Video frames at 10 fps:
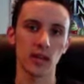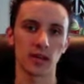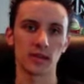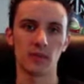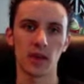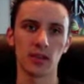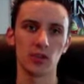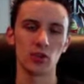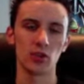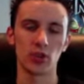It's
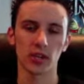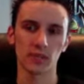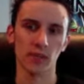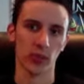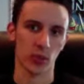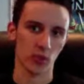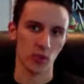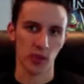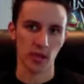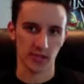been just about 3
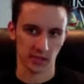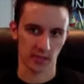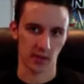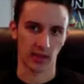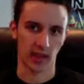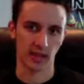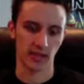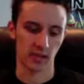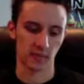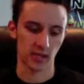weeks since my last
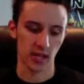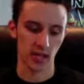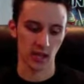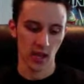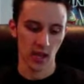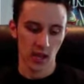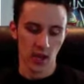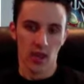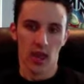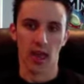update,
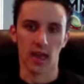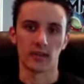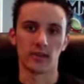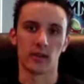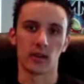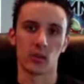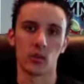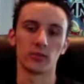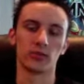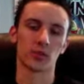and
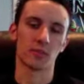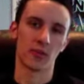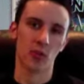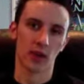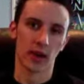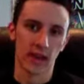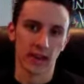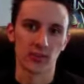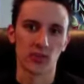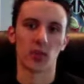well, just before I get
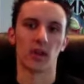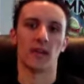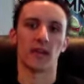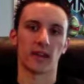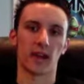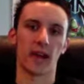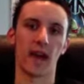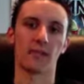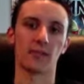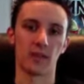into it, I think I
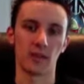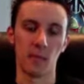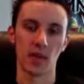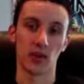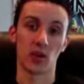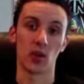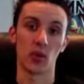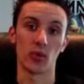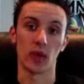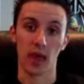have to make a
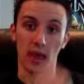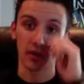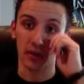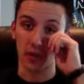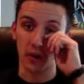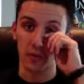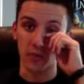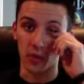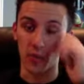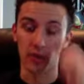note
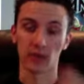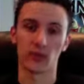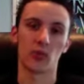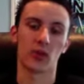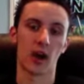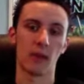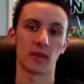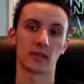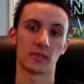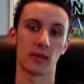and make a few
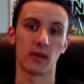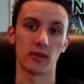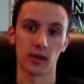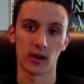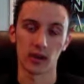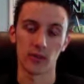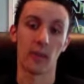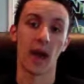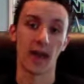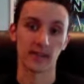comments about the
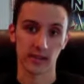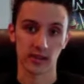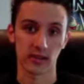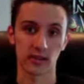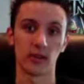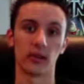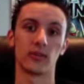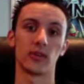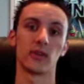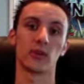passing of
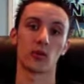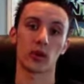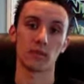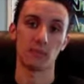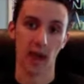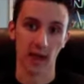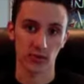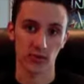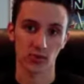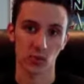the great Patrick
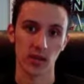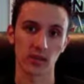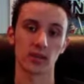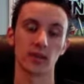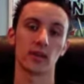Swayze.